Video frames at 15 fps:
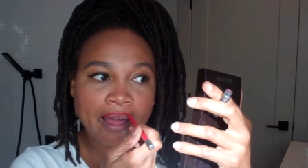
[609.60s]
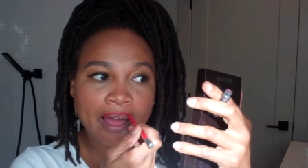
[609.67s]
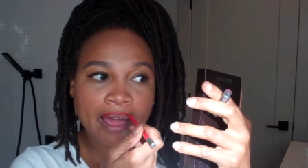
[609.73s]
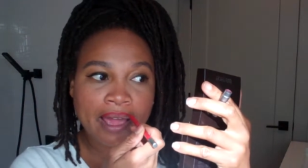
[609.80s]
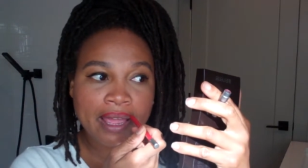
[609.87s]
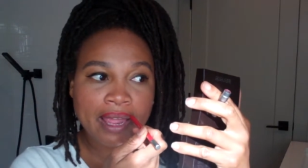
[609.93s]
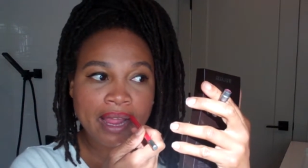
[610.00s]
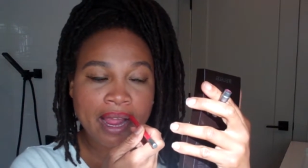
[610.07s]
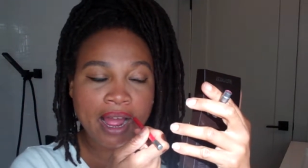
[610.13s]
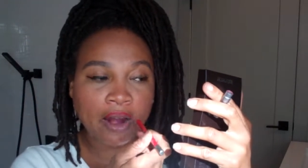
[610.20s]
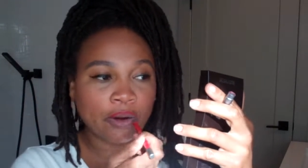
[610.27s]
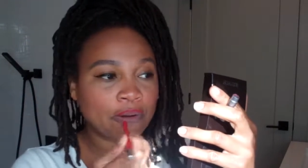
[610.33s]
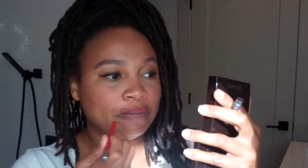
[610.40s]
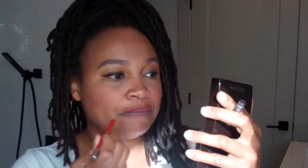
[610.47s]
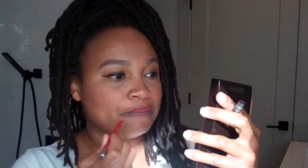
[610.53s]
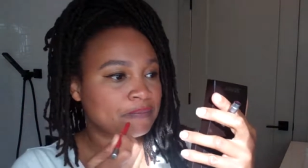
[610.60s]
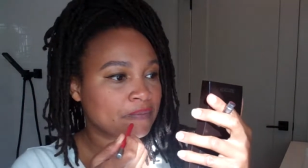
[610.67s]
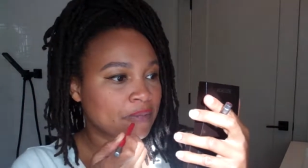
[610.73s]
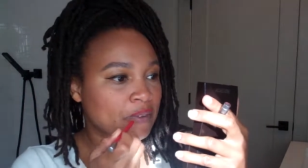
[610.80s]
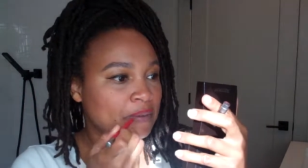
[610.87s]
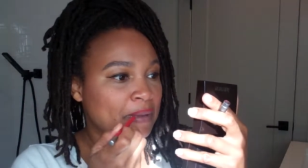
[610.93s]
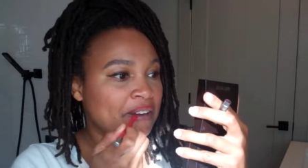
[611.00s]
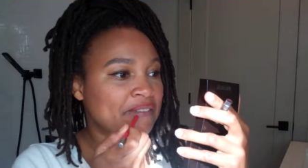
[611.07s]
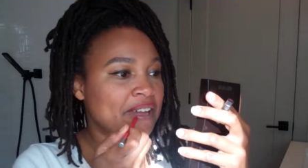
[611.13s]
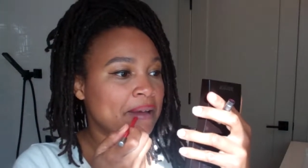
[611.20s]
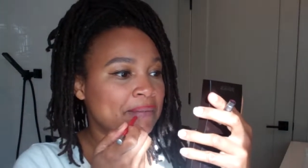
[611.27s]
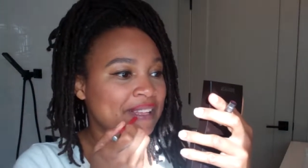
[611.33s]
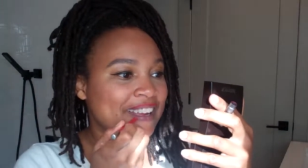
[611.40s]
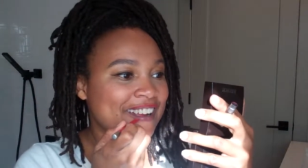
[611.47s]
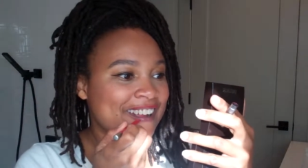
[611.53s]
hanging out with my
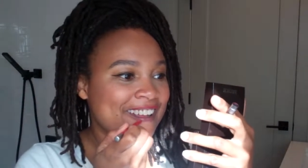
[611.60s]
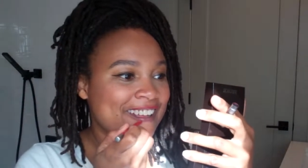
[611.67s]
family.